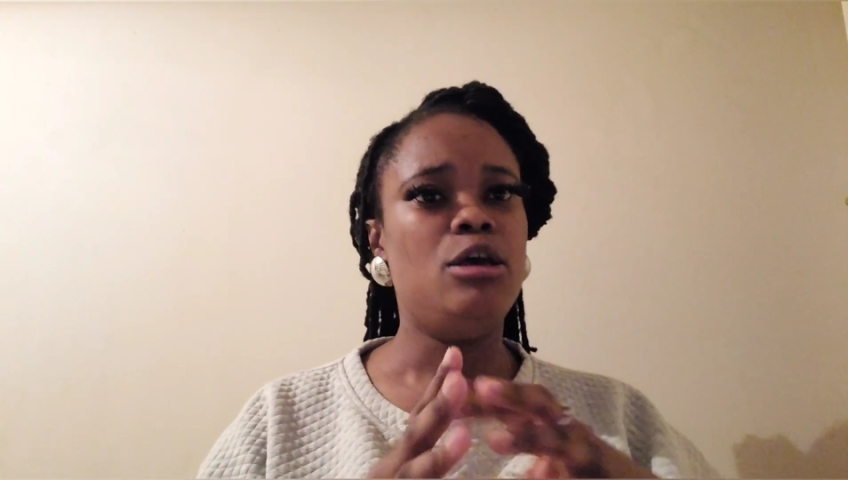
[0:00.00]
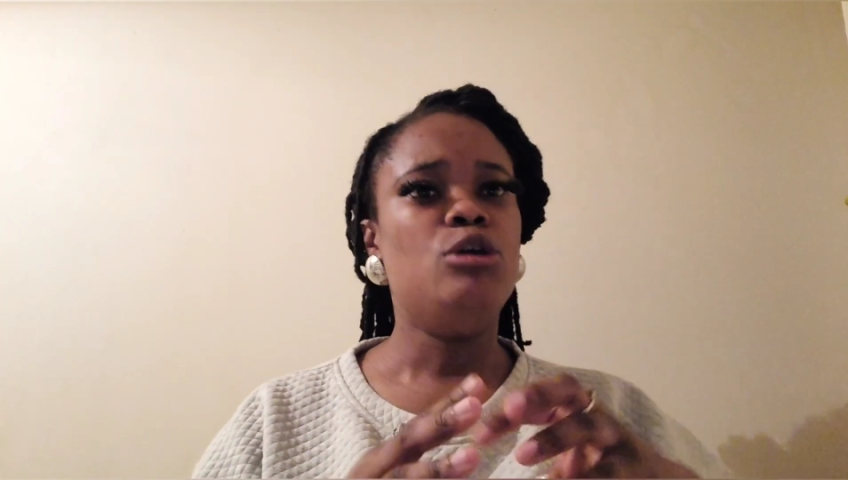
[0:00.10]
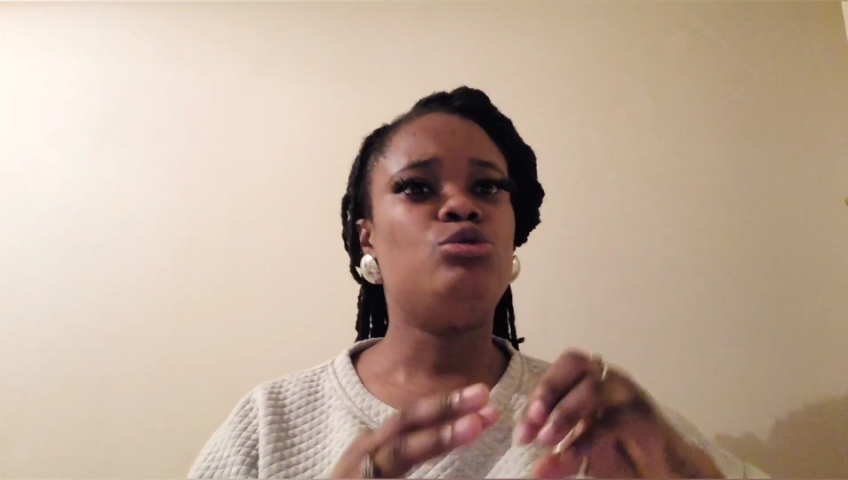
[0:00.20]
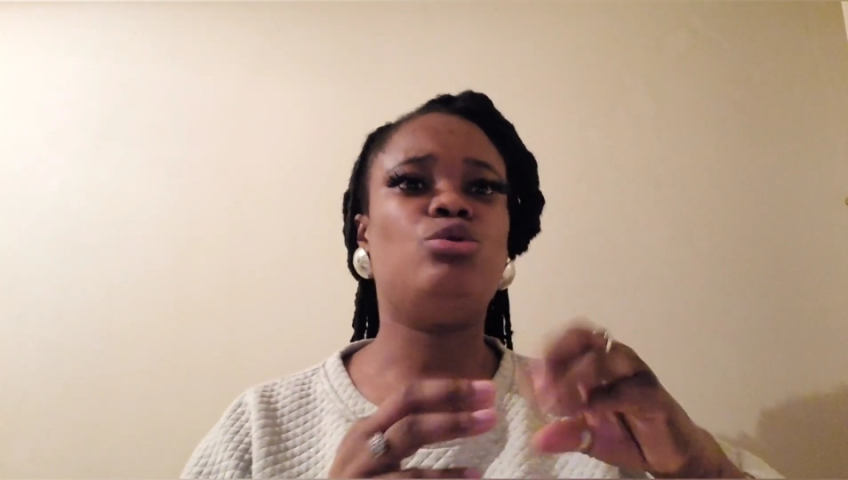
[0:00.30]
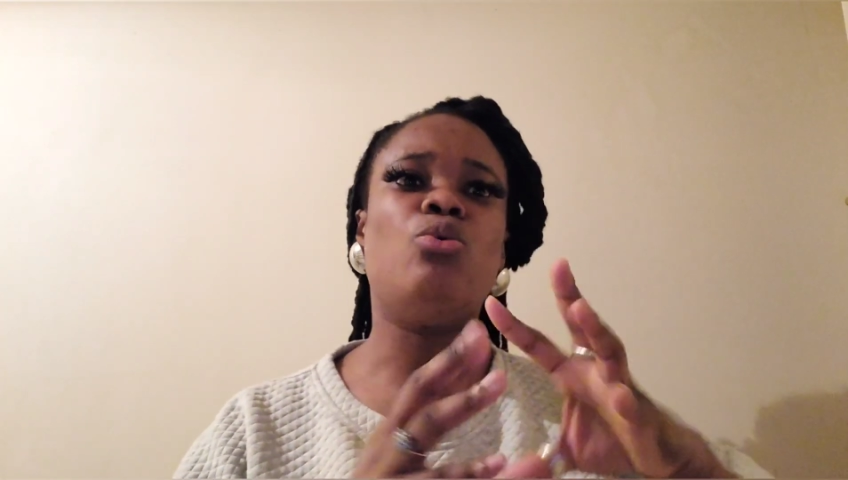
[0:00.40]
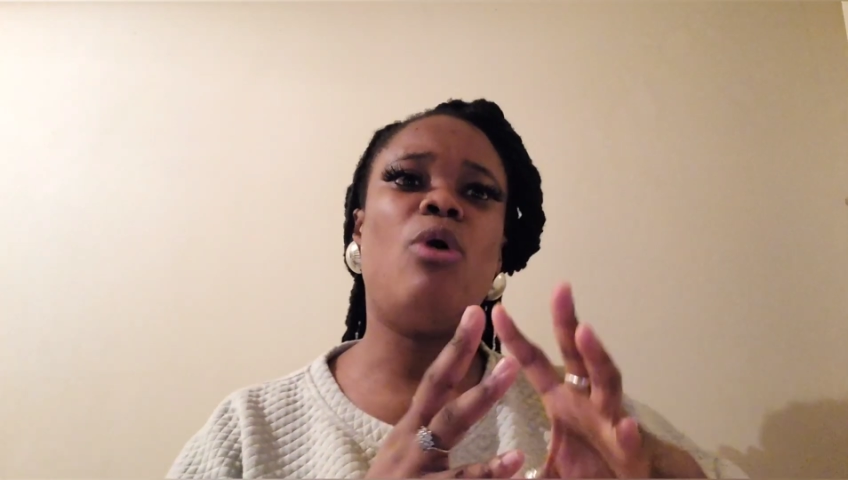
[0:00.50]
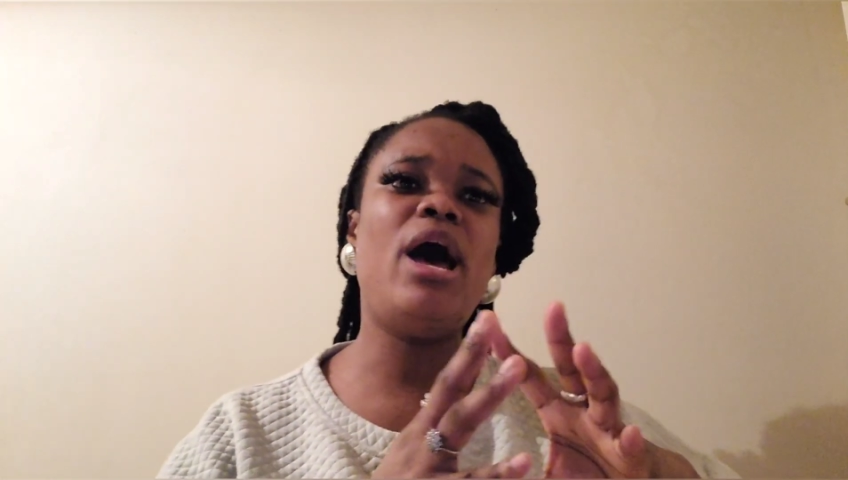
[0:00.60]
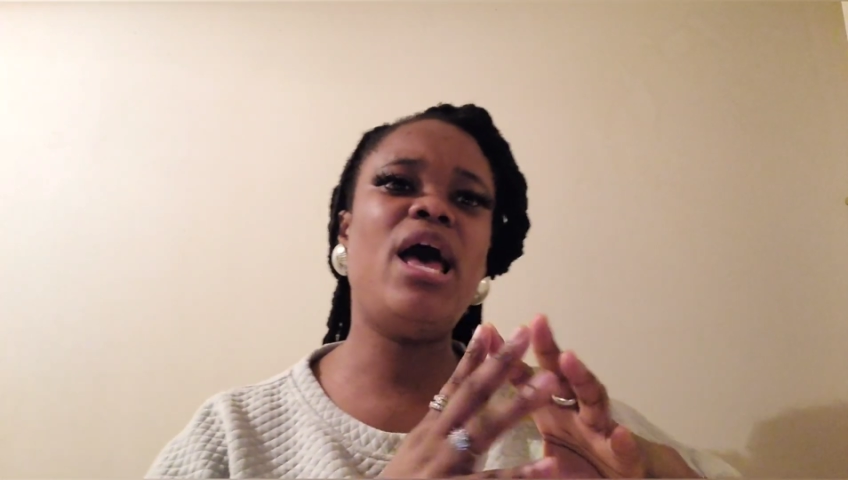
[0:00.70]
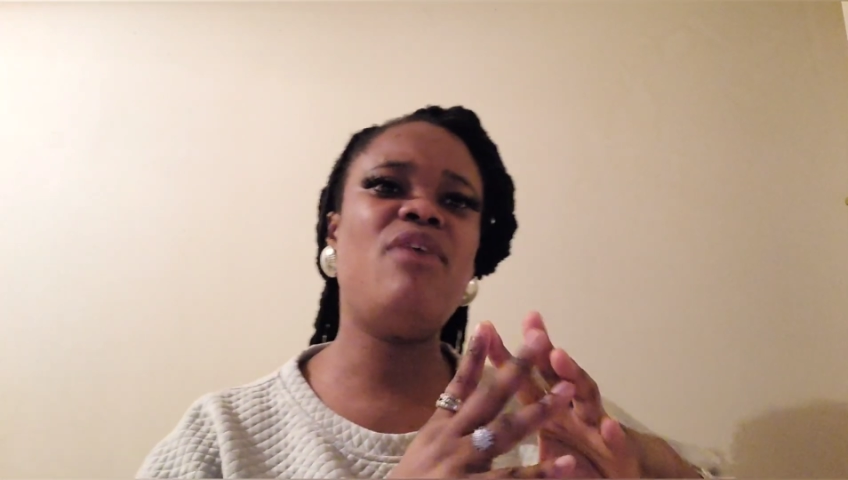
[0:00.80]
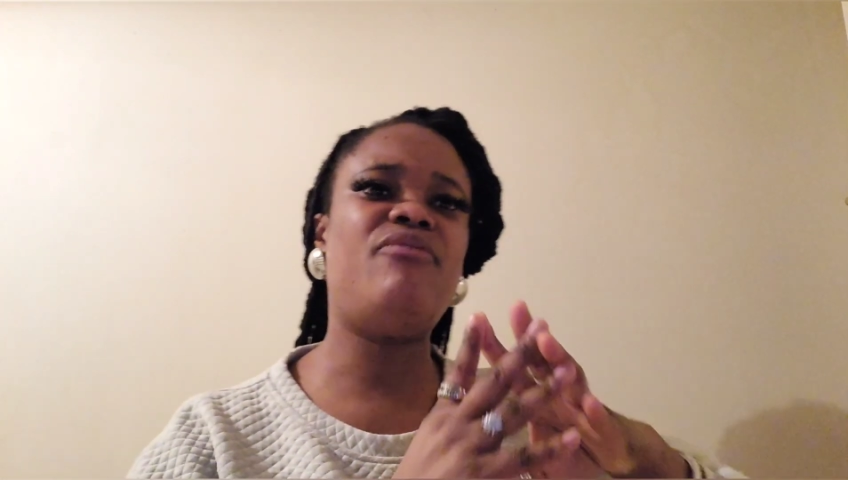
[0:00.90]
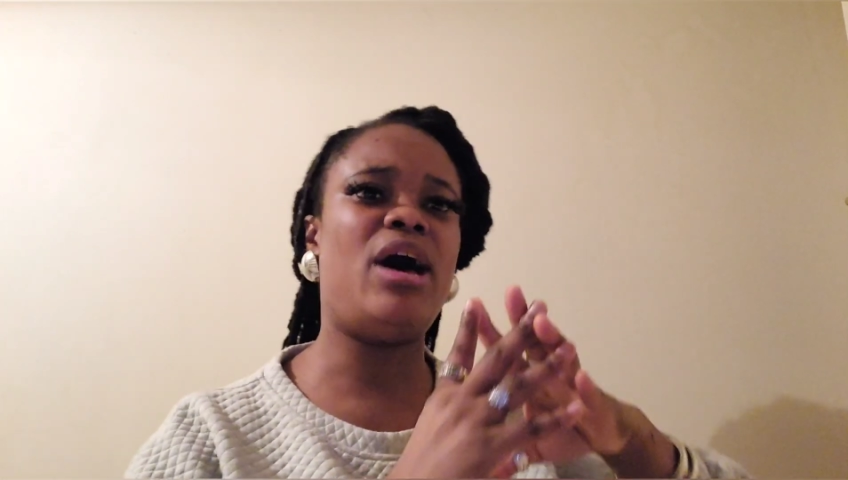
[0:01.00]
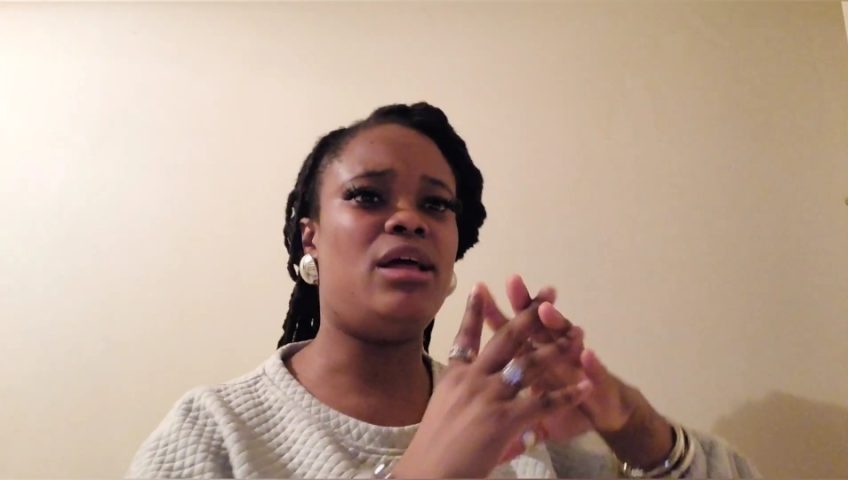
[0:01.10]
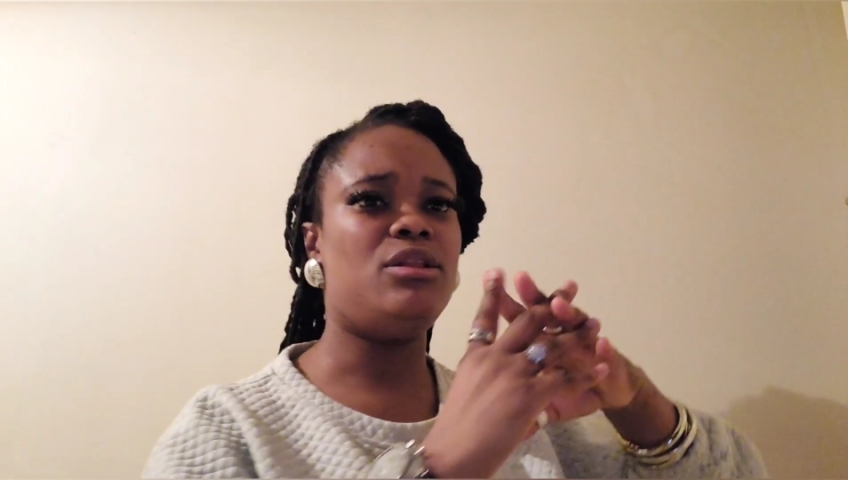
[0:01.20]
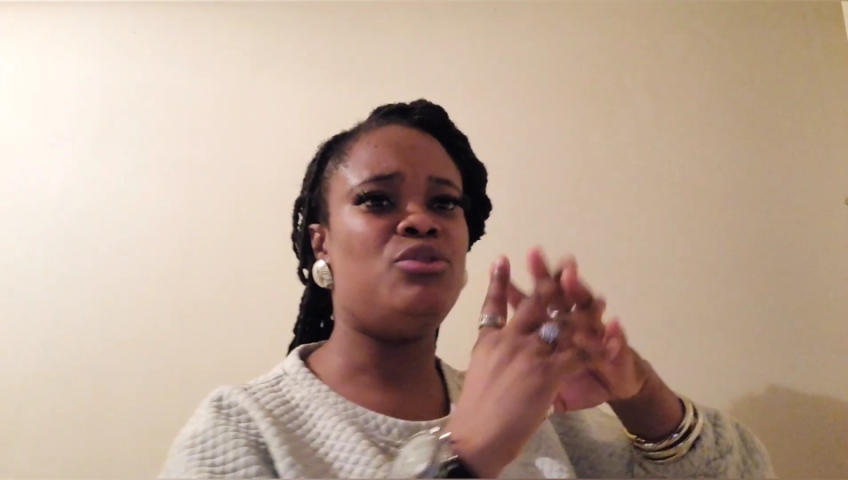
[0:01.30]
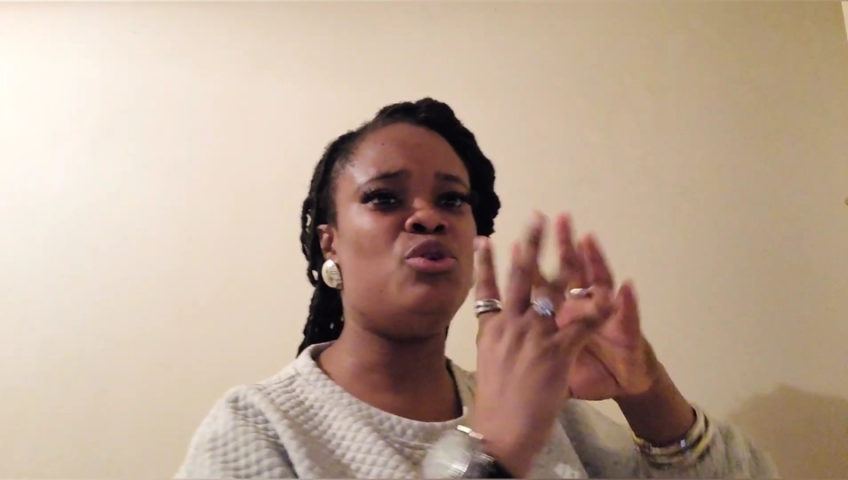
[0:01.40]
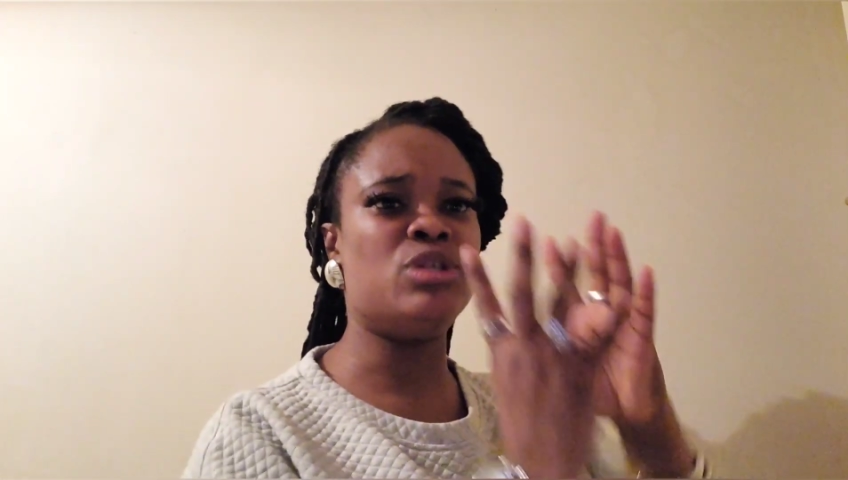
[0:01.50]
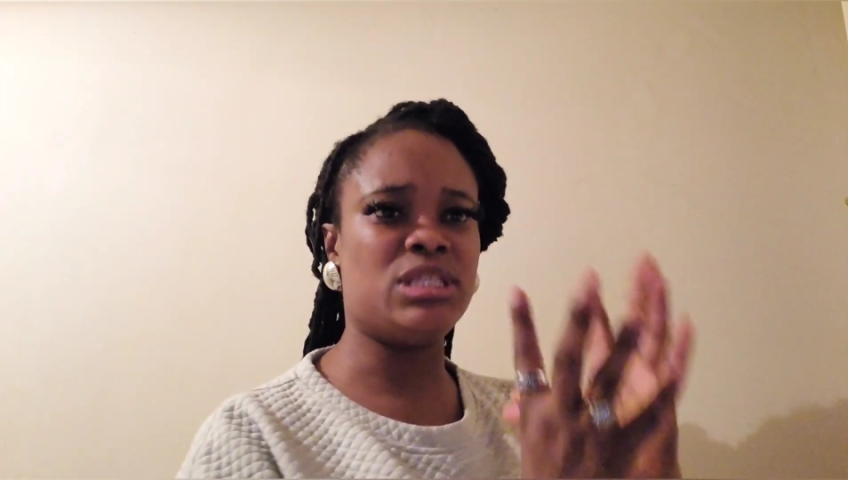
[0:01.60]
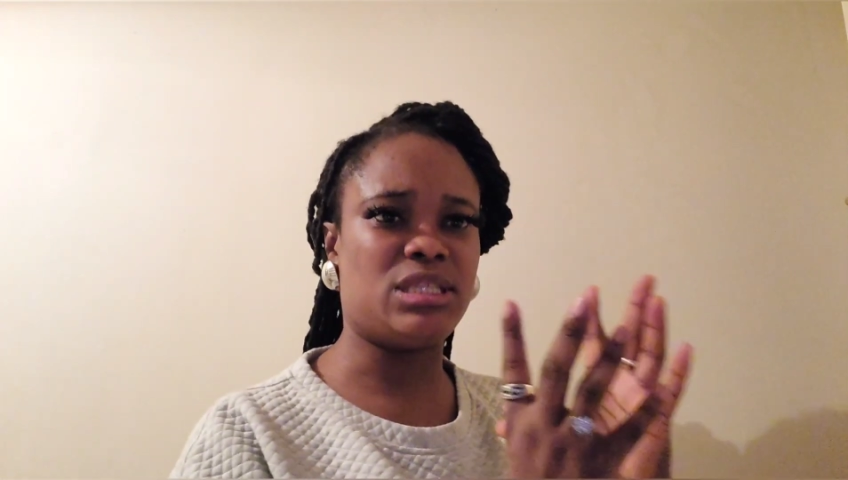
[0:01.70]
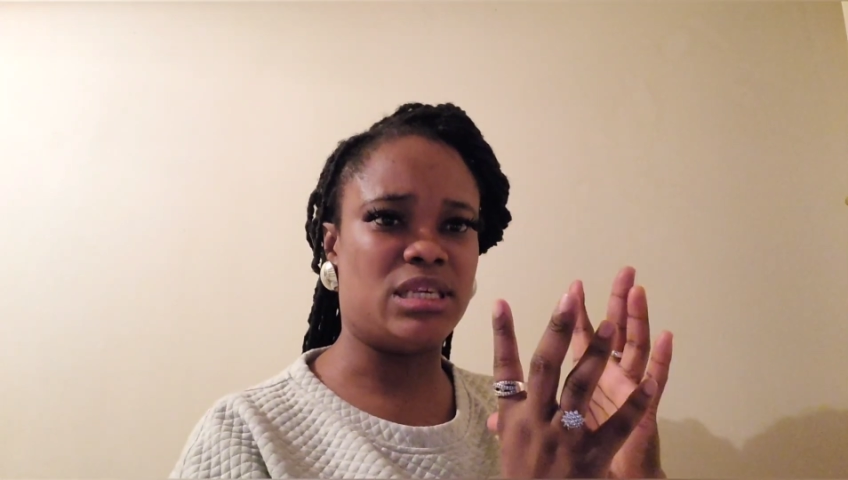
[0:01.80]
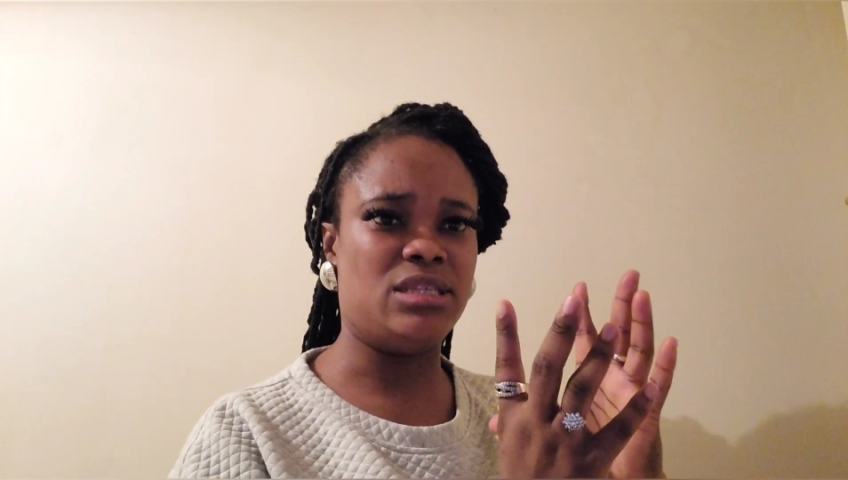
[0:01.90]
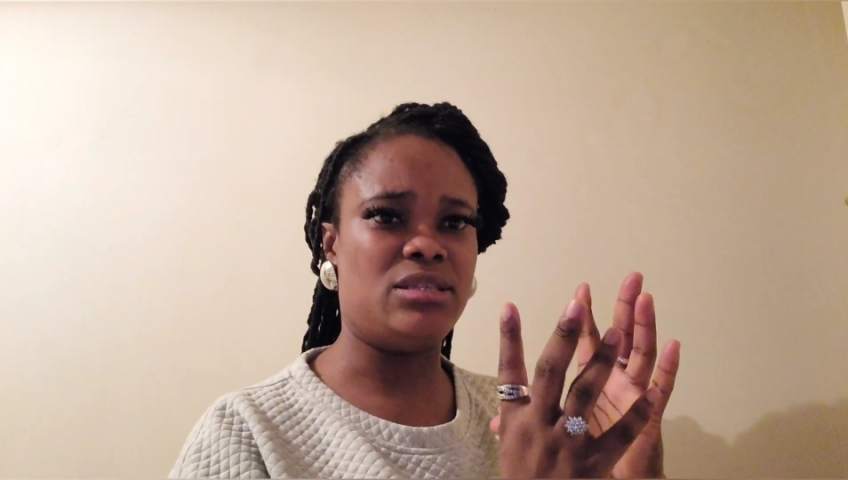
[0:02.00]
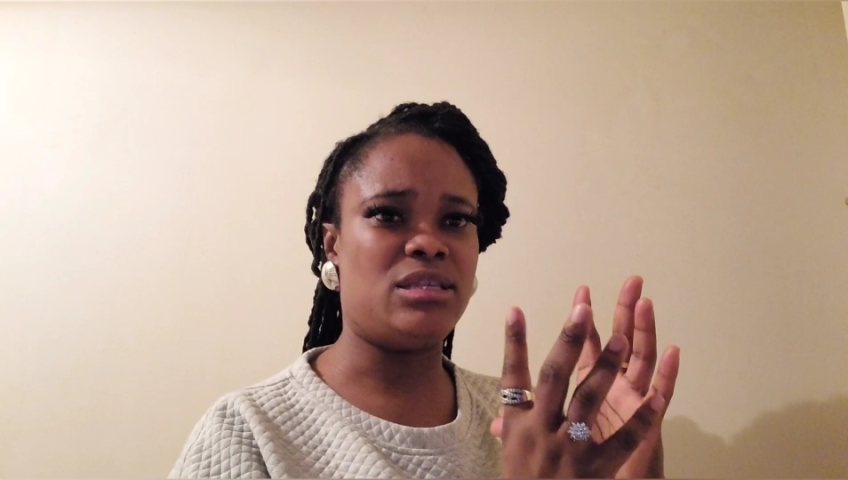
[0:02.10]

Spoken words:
So whatever nonsense,